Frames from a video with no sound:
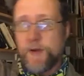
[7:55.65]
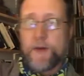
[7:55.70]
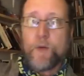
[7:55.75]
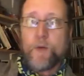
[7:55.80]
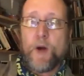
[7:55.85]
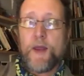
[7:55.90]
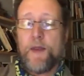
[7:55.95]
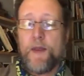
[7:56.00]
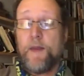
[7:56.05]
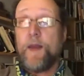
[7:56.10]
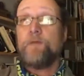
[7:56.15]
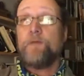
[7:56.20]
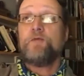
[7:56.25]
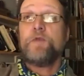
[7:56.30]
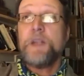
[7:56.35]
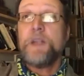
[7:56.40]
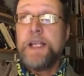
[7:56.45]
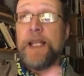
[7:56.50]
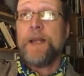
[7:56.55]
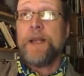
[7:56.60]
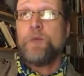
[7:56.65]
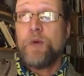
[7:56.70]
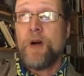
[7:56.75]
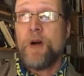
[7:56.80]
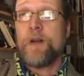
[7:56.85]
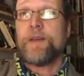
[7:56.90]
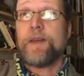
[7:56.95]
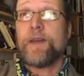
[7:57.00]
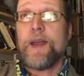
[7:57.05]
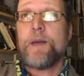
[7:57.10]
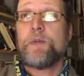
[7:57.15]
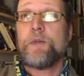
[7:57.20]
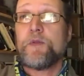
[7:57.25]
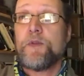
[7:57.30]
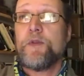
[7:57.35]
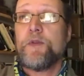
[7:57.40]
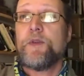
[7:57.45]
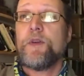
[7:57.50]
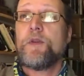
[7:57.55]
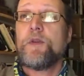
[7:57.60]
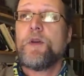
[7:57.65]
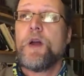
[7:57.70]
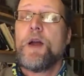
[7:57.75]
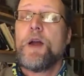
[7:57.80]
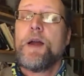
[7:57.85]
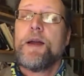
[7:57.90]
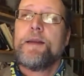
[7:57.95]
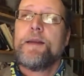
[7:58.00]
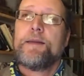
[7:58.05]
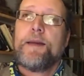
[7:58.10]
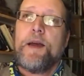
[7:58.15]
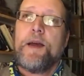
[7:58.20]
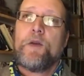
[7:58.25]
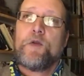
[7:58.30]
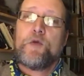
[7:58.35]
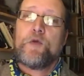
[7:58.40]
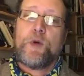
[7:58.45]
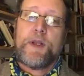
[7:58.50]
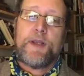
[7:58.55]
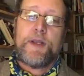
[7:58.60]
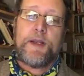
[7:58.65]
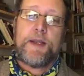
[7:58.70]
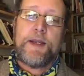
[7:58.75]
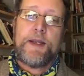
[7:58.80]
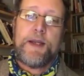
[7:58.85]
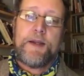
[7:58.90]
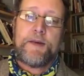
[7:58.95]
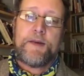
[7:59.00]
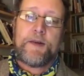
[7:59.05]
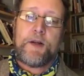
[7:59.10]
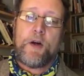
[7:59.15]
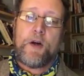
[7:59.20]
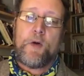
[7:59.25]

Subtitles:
in a way that they really weren't able to do 10 or 20 years ago.